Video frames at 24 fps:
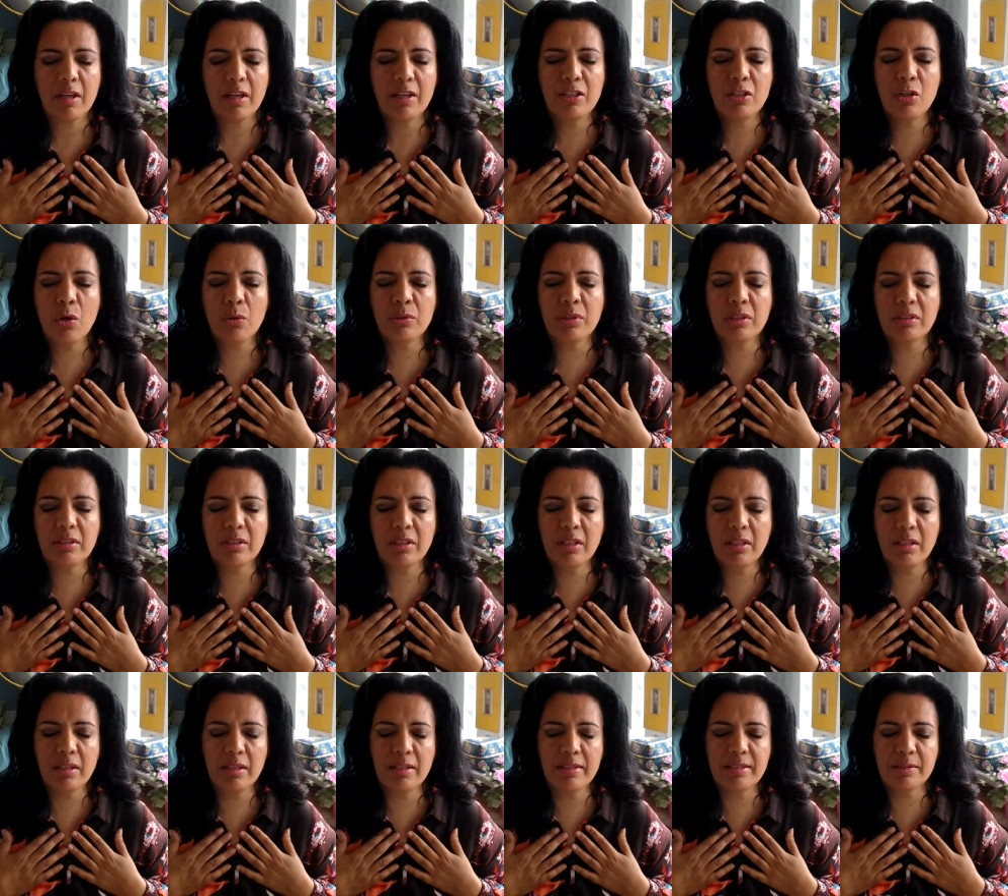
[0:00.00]
And know that
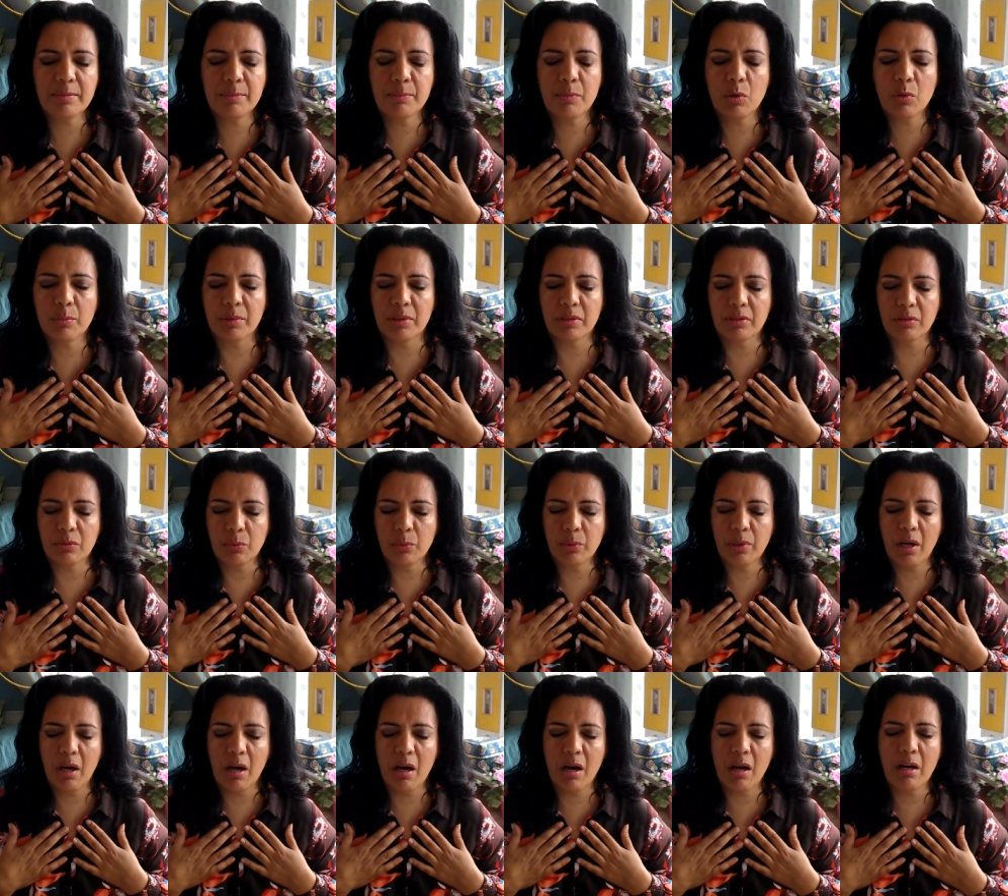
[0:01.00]
in this moment
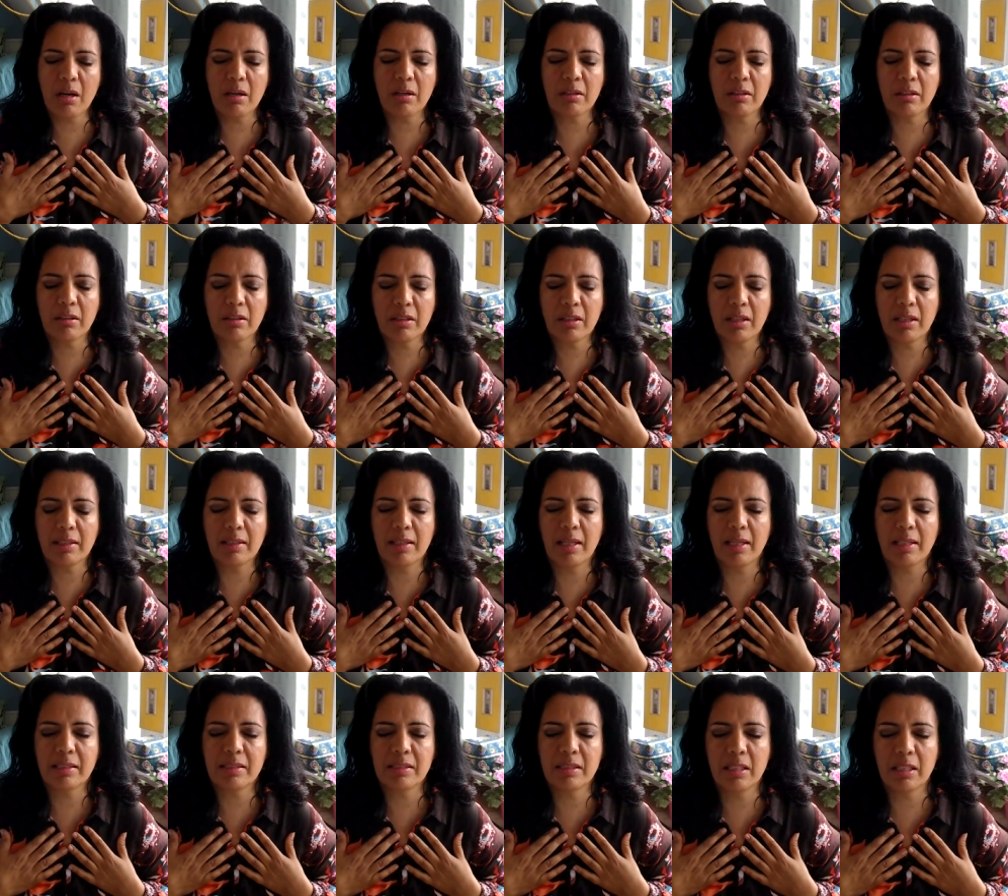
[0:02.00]
we are
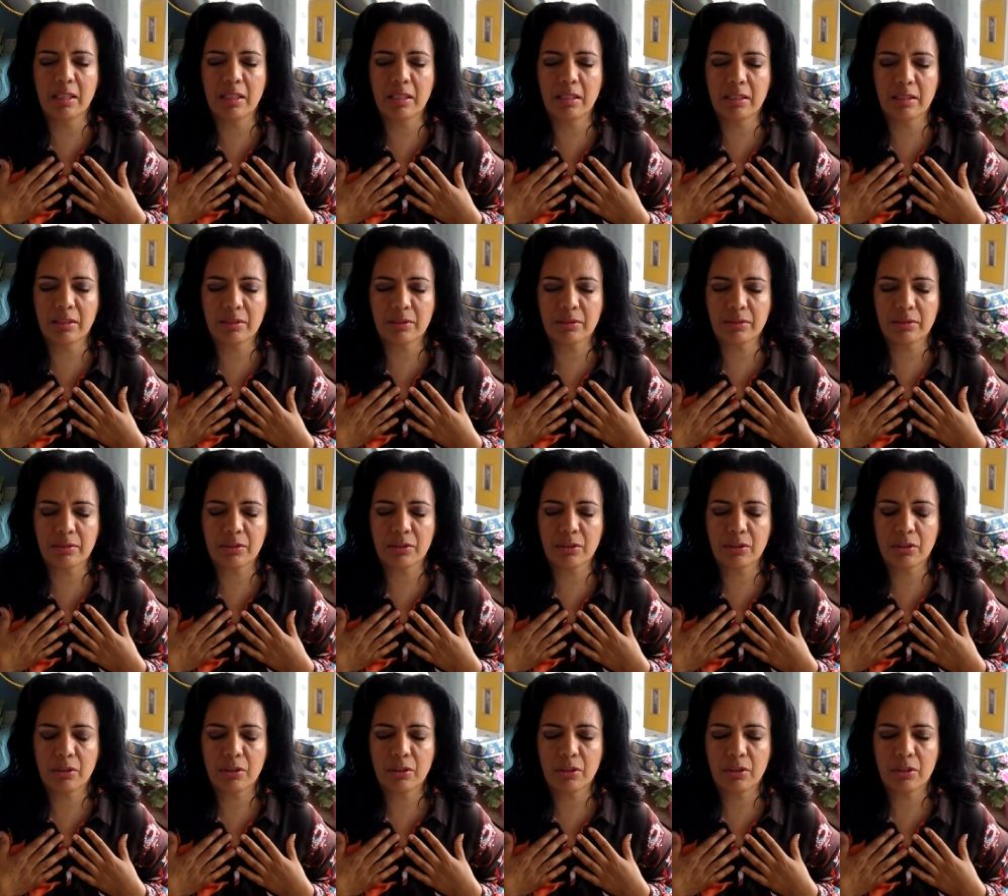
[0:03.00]
connecting
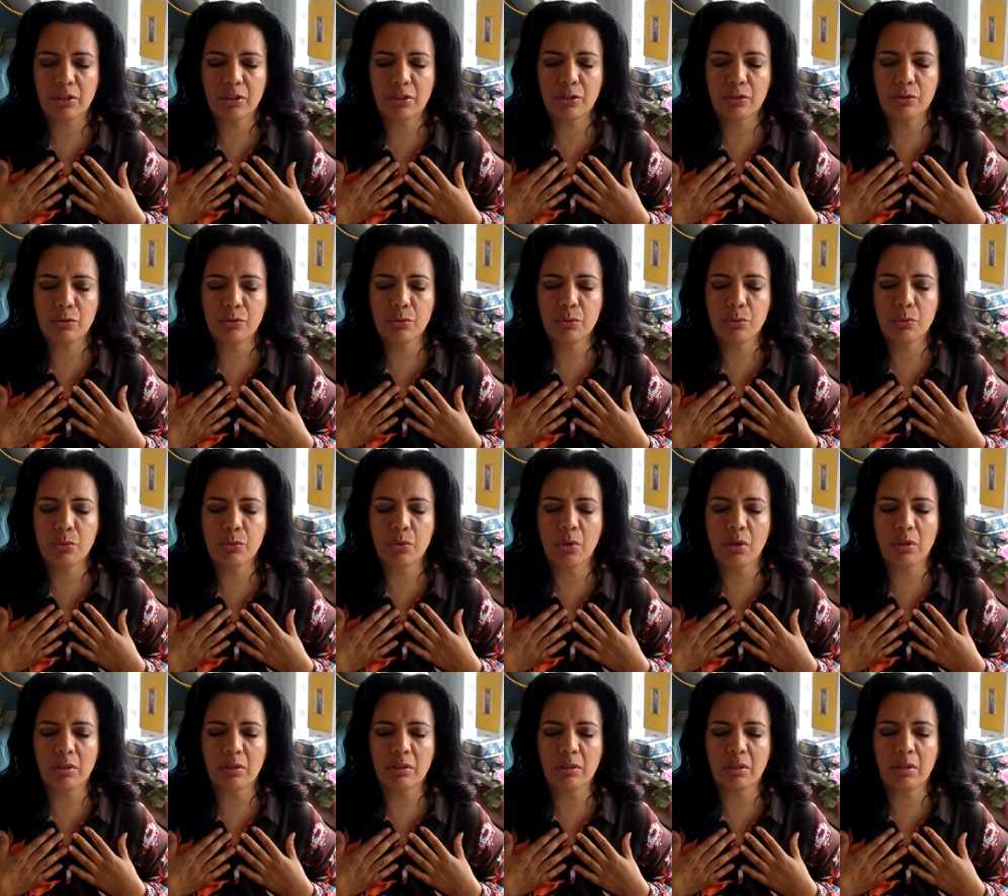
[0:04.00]

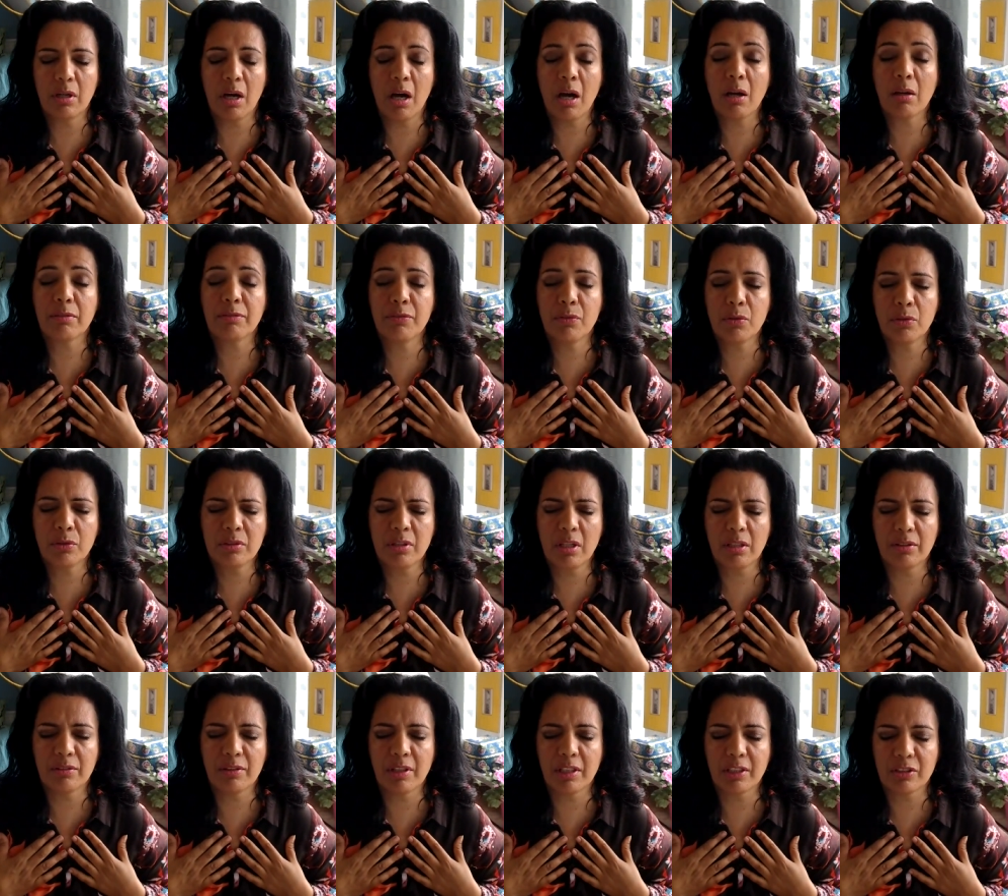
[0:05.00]
to uh, our four
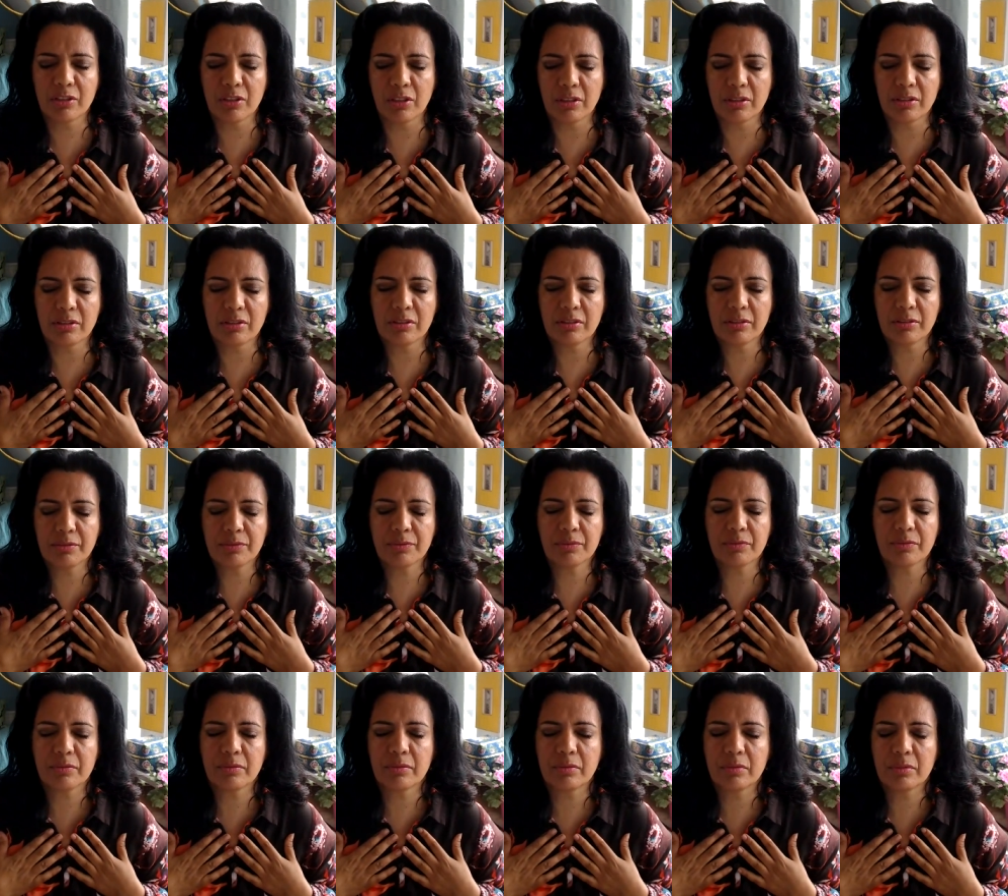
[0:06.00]
directions
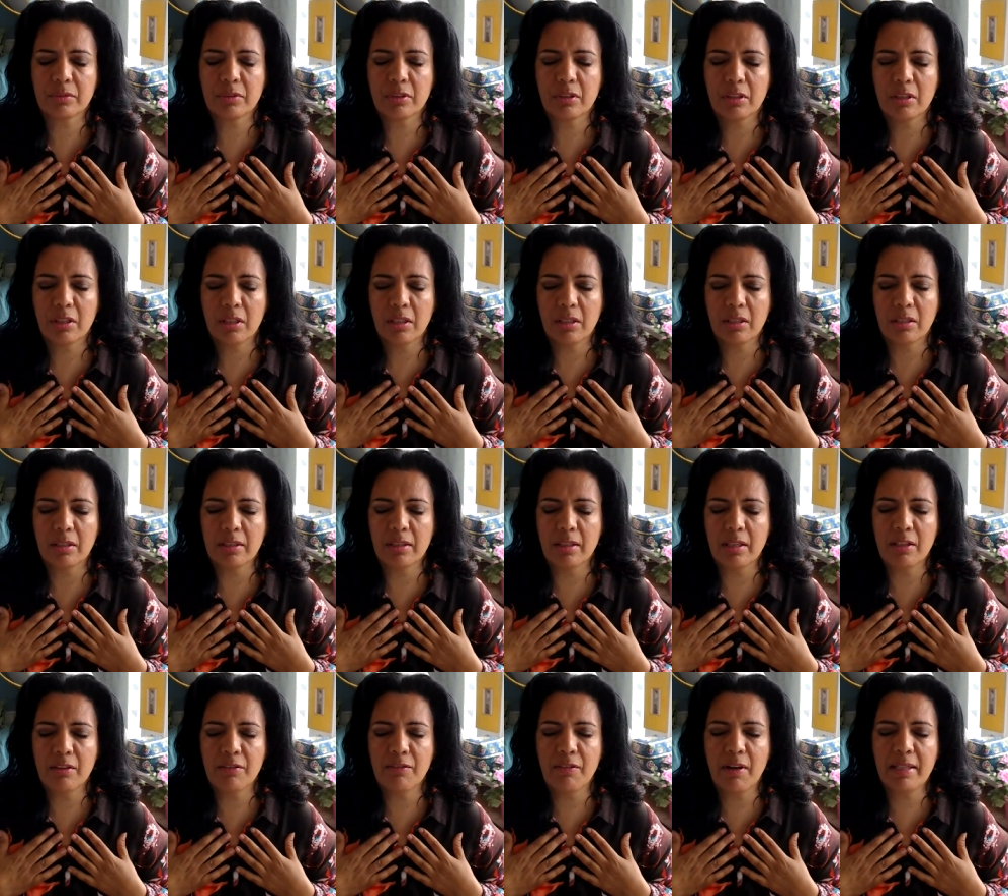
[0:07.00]
and
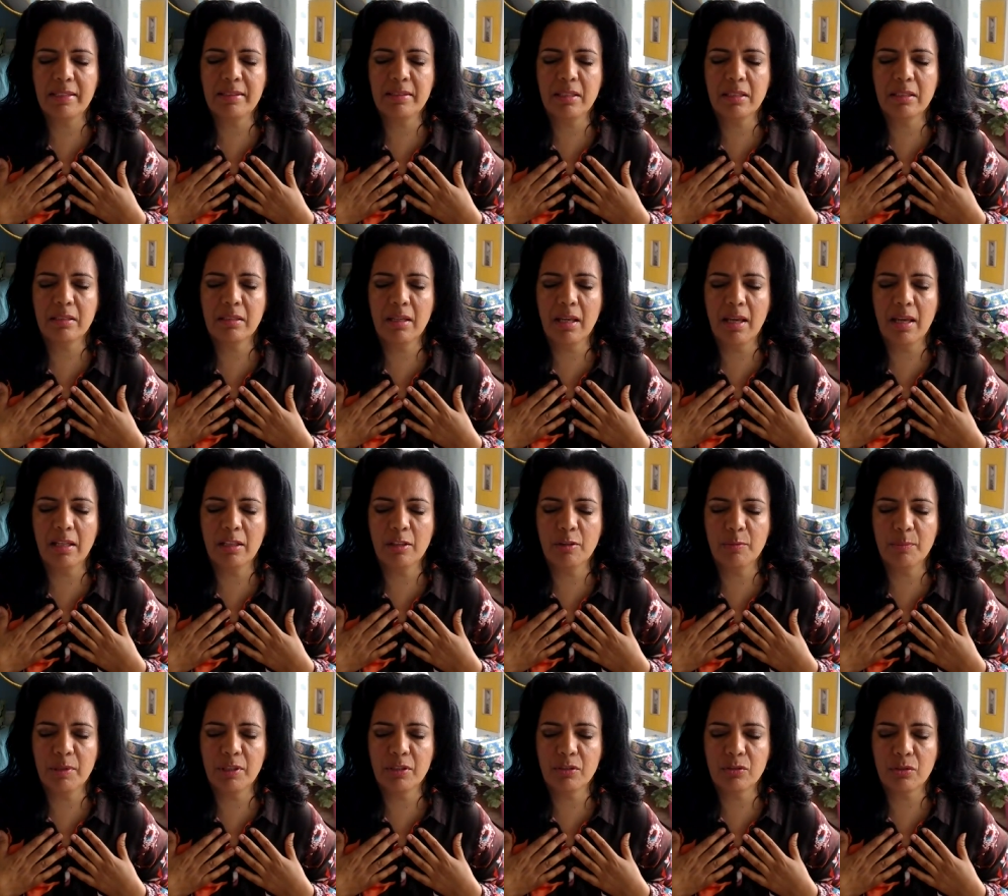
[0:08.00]
inviting the
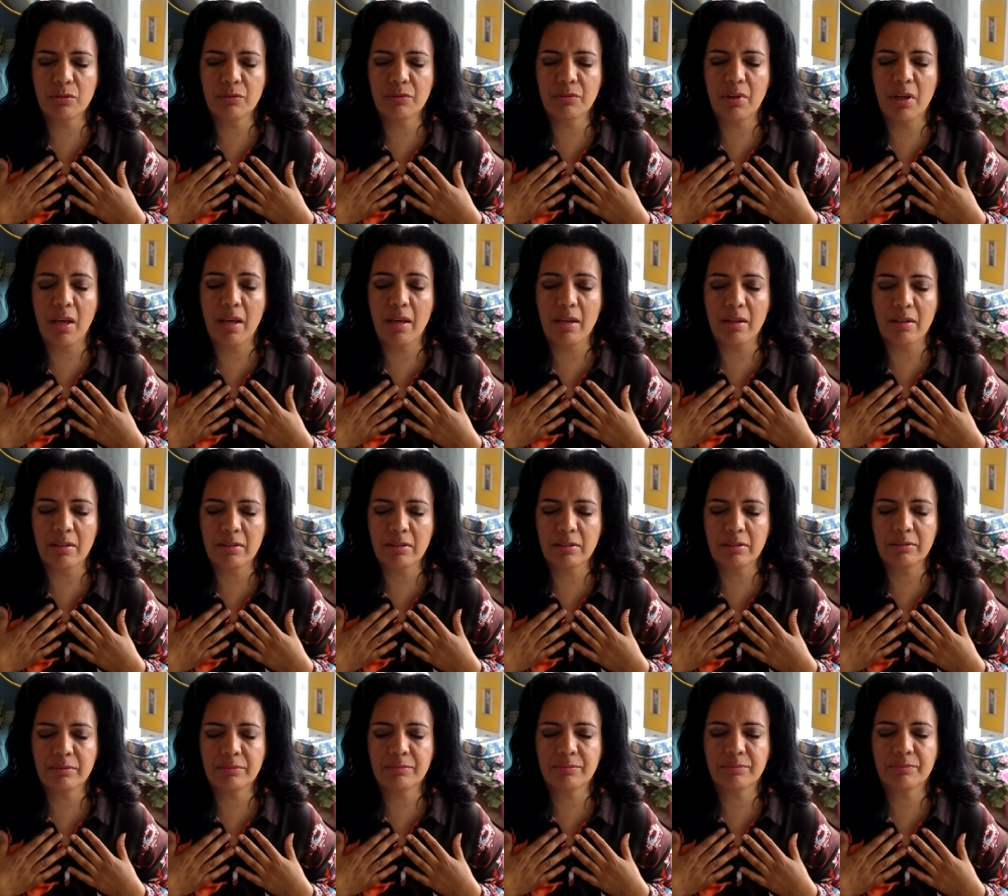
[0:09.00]
element of
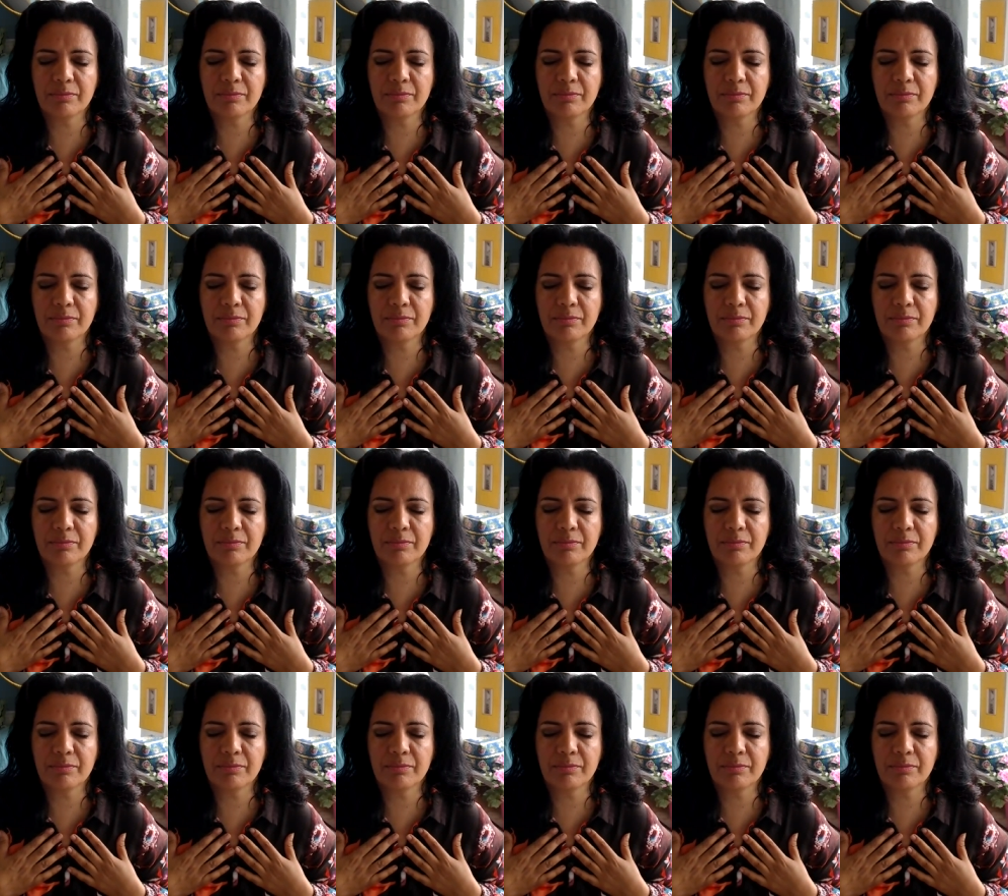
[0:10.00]
air